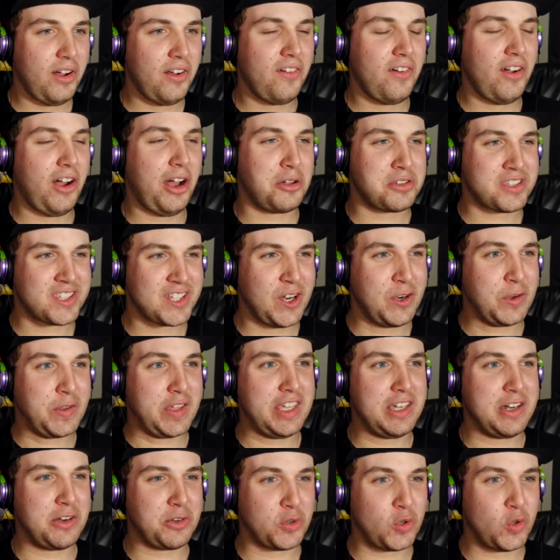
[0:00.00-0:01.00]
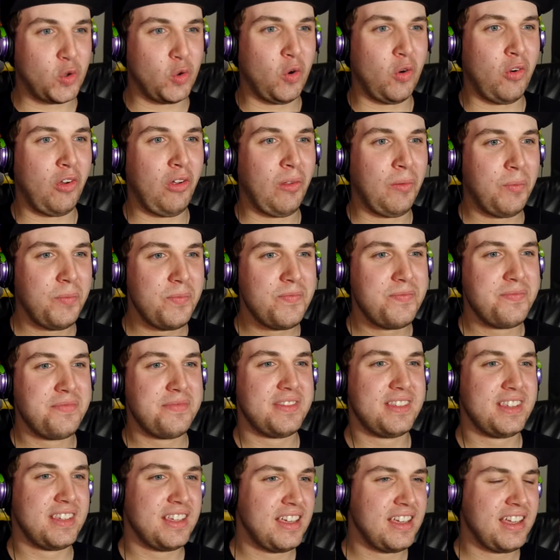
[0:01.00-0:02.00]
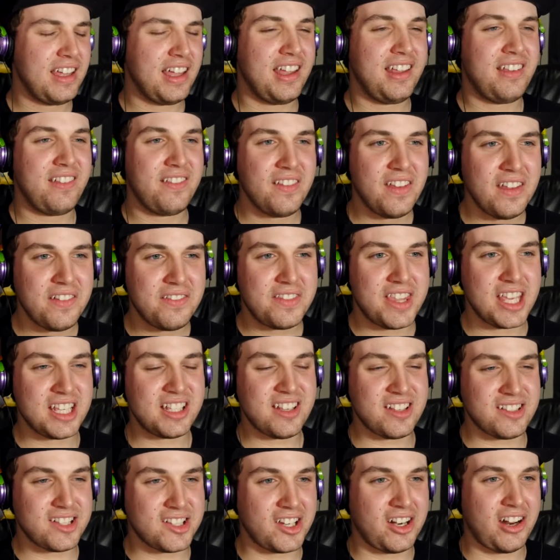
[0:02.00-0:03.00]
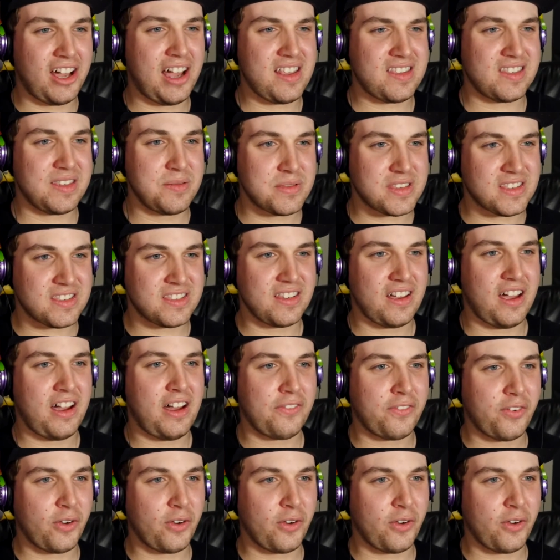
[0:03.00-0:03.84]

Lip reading: Oh, Tokyo Ghoul. This is an awesome song